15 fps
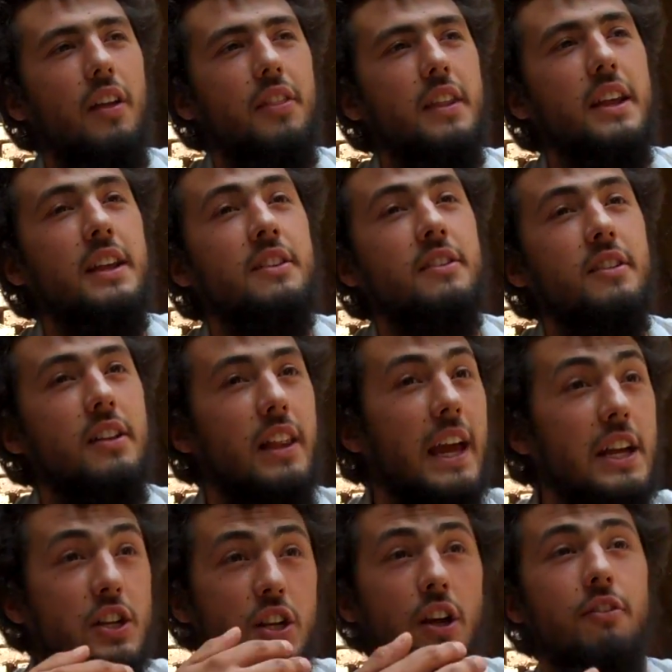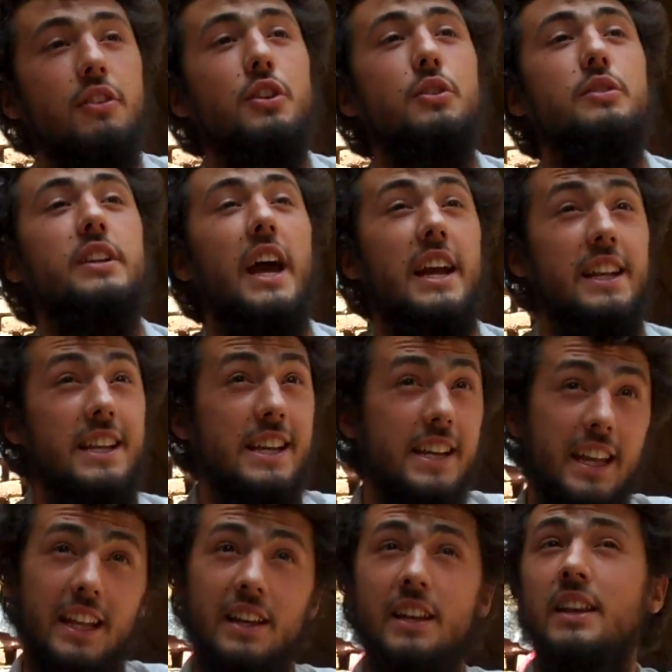the installation of a new
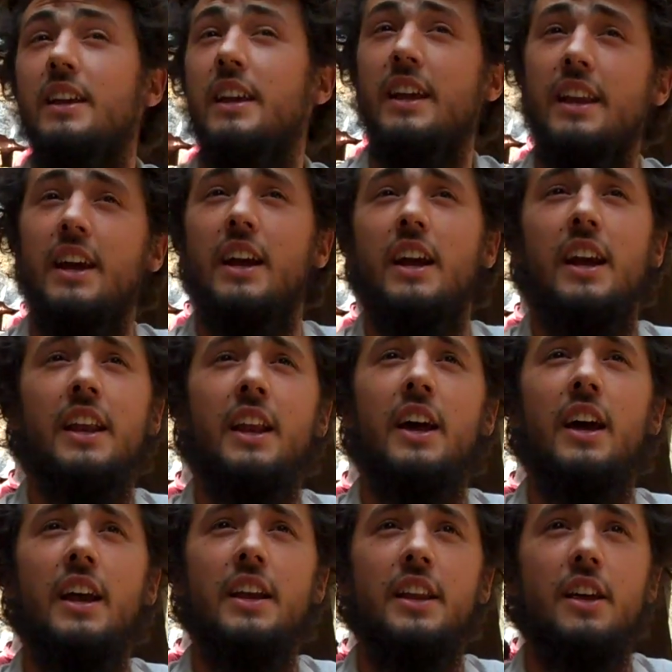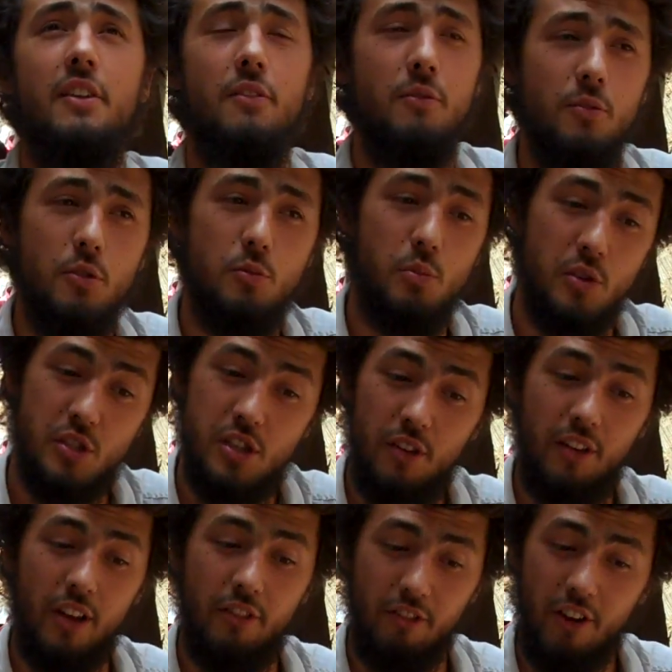technique in a
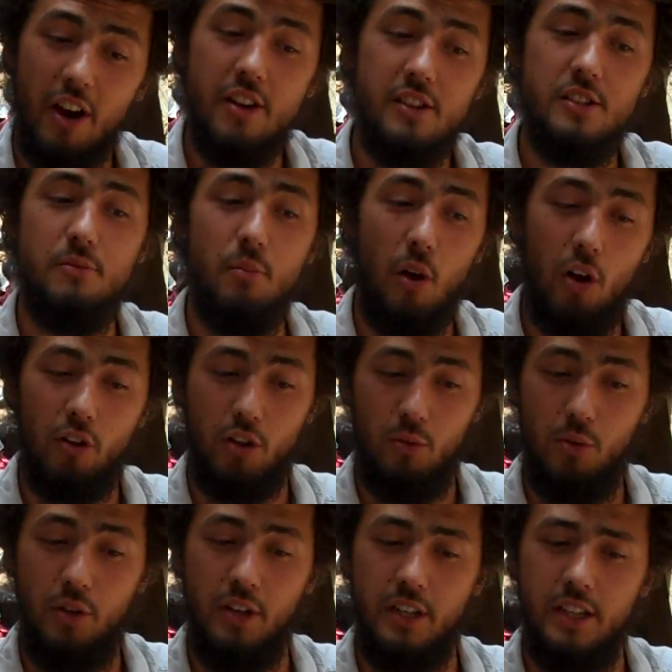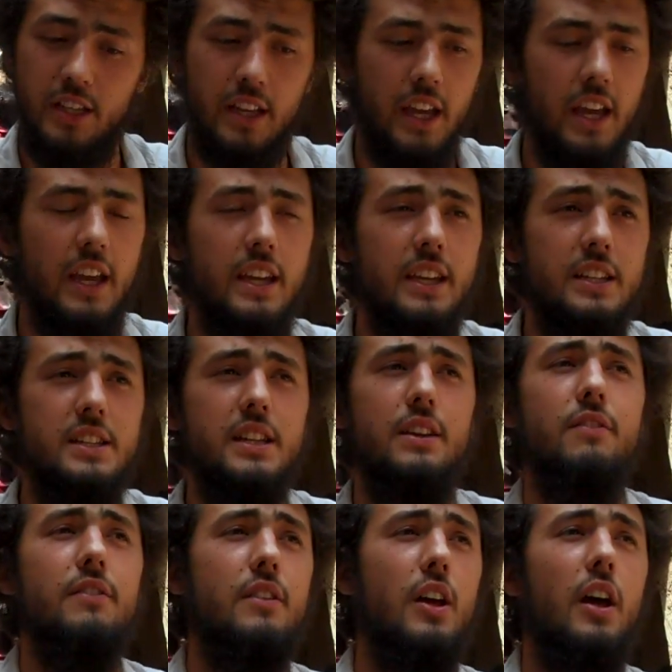specific, very small community. Each
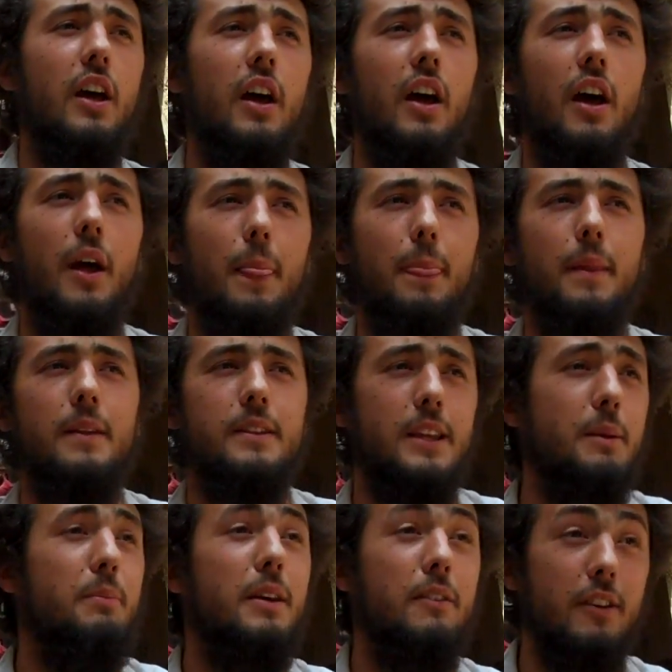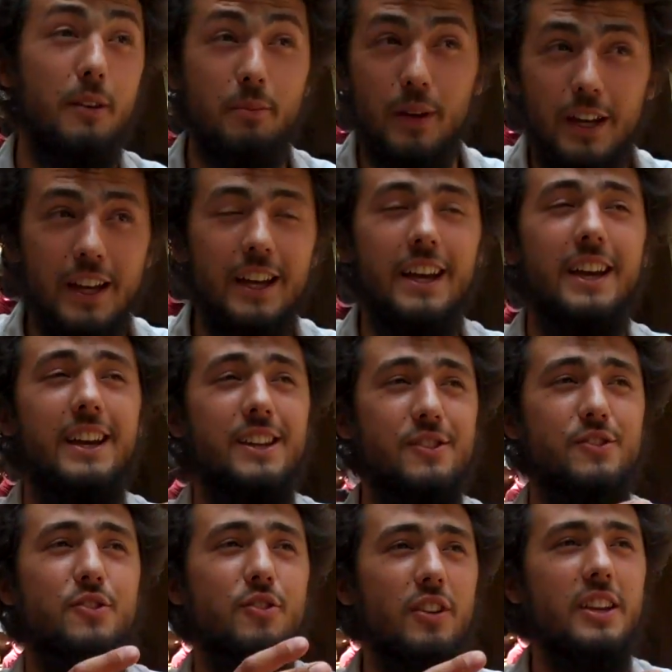DPVP
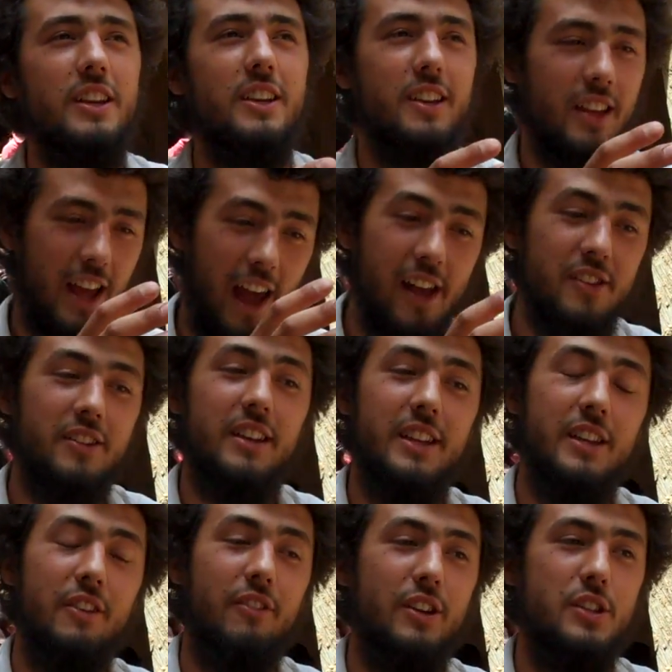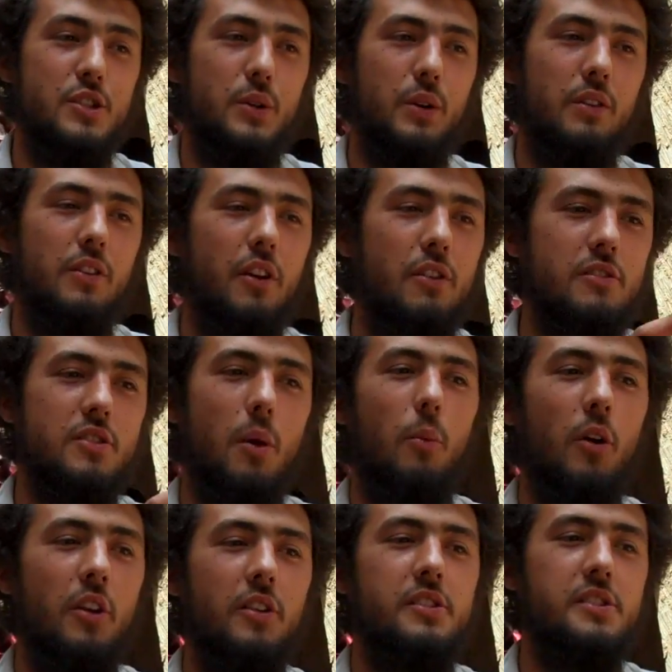is treated as an individual. There is
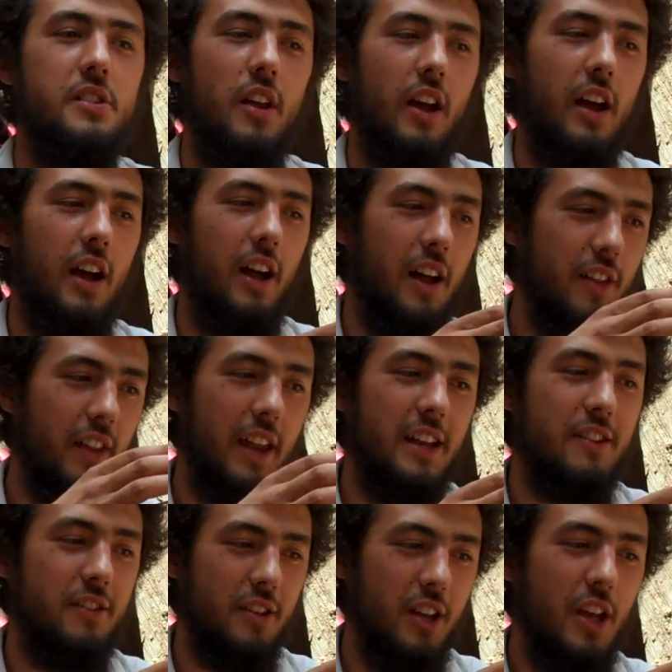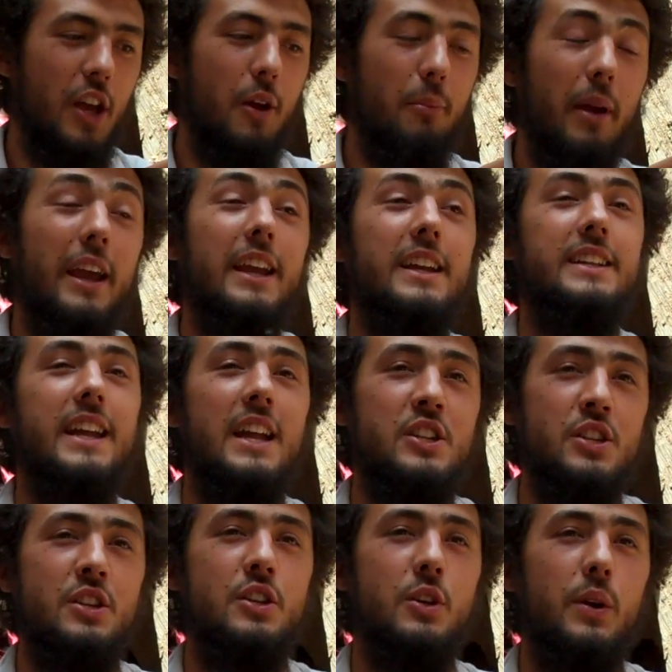someone that is paying
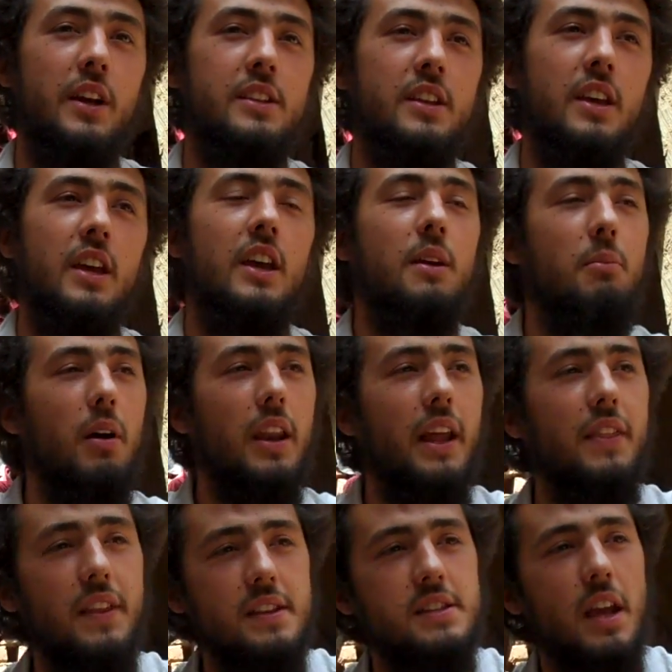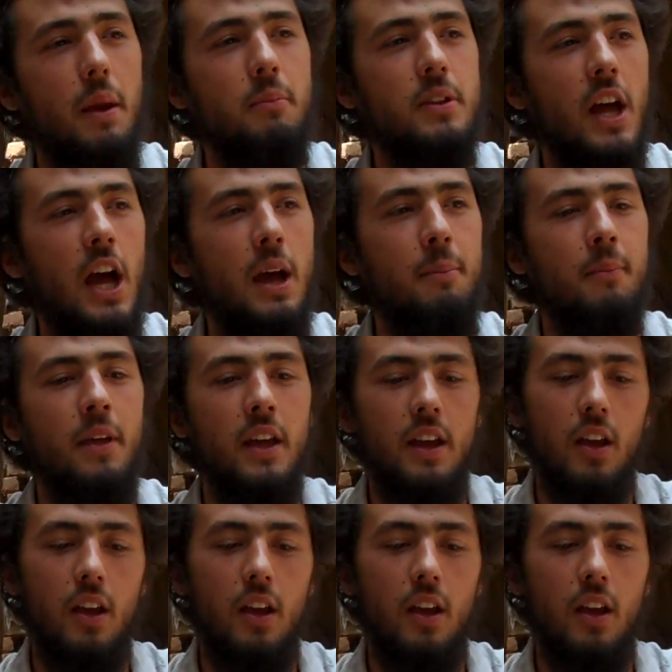attention to it. But at the same time,